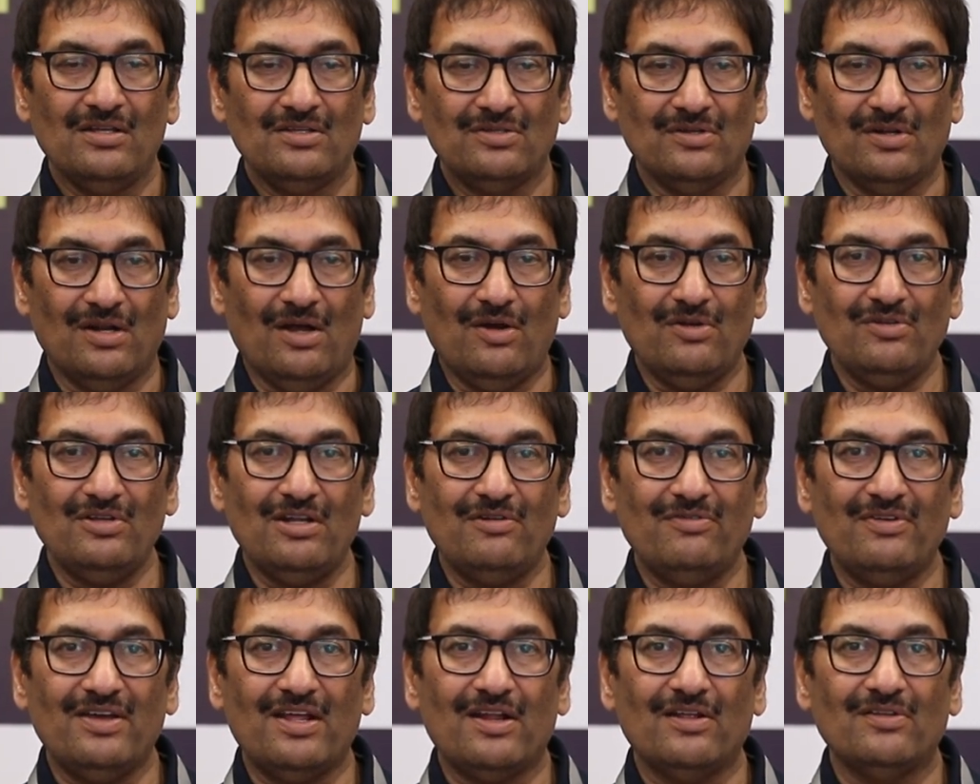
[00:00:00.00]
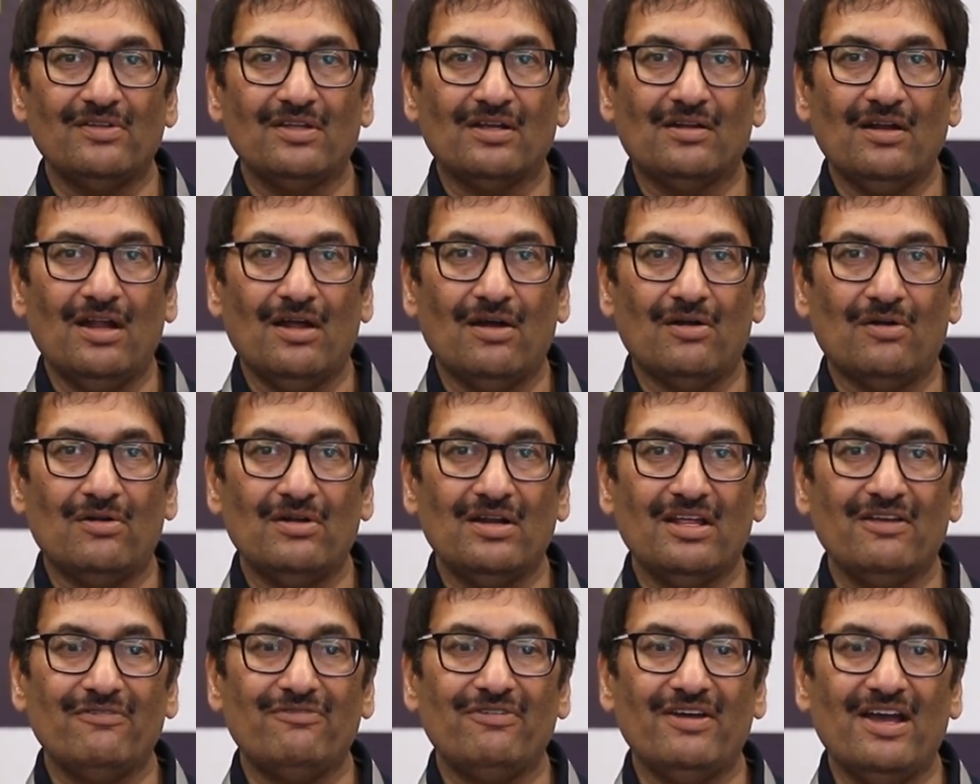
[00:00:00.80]
So, now that we are on the
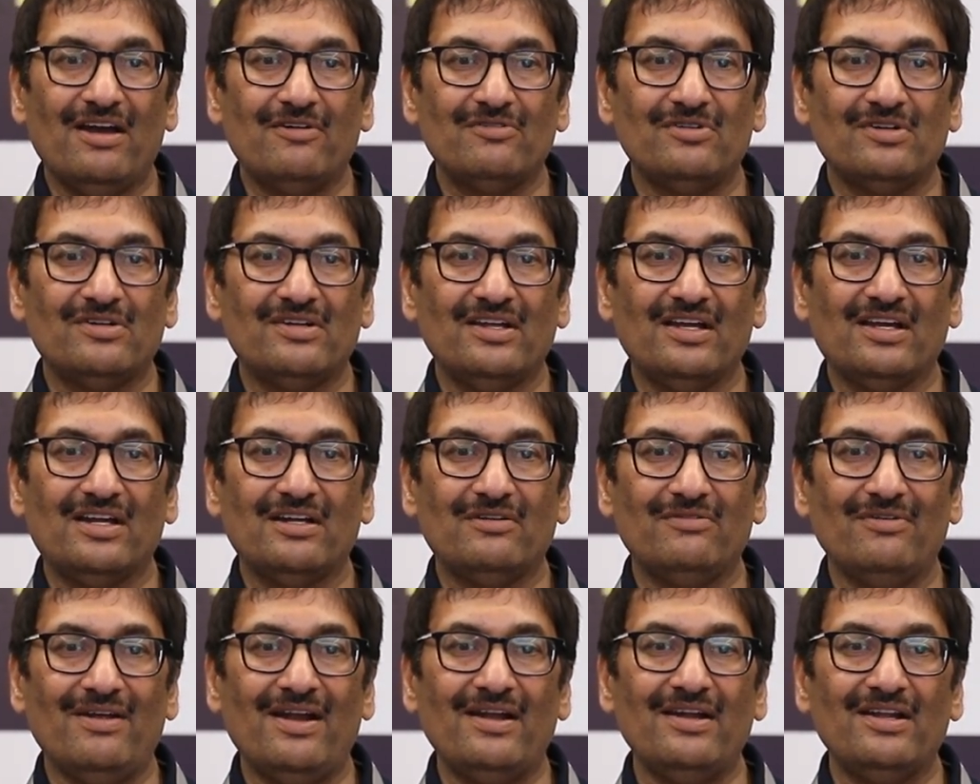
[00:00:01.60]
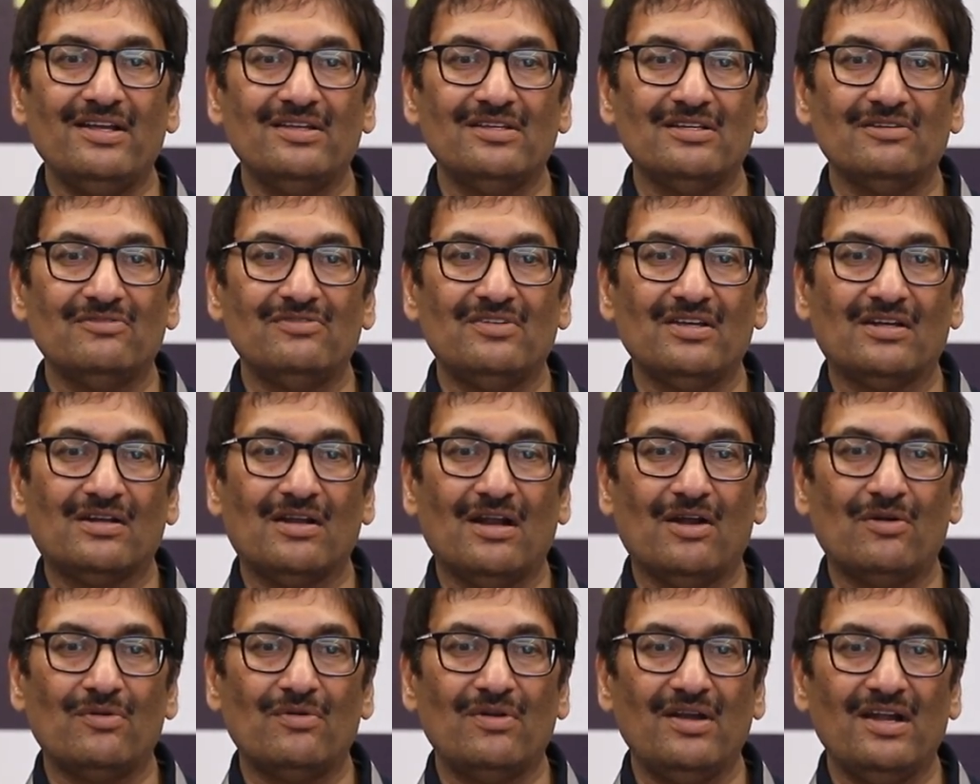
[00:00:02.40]
cloud, if we have to take advantage of the
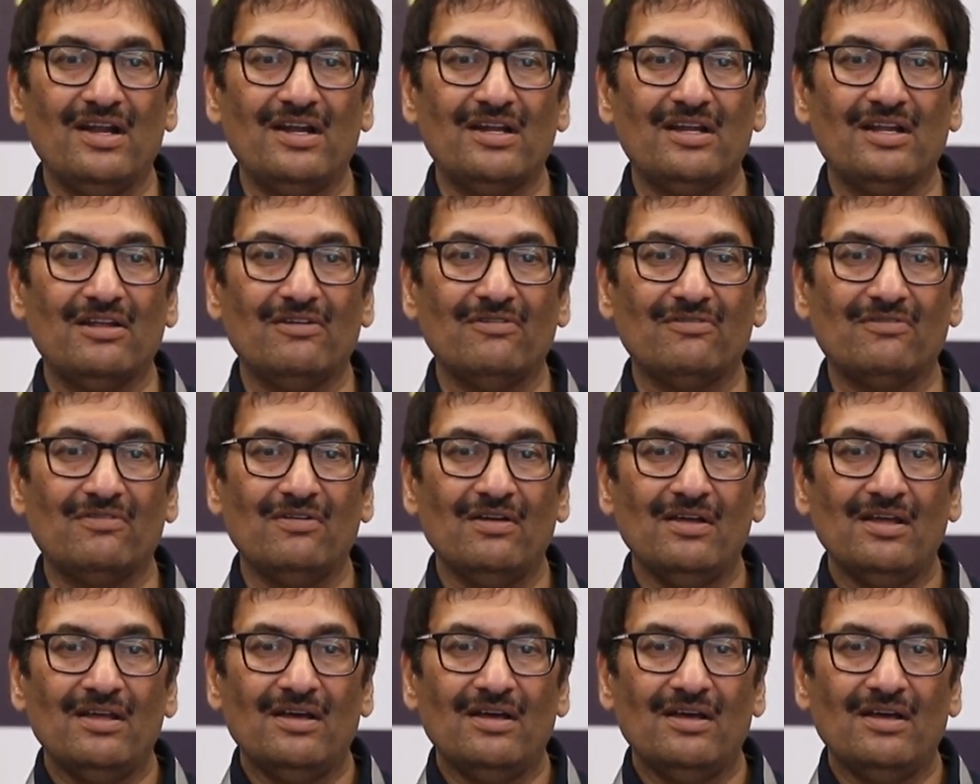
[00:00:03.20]
cloud native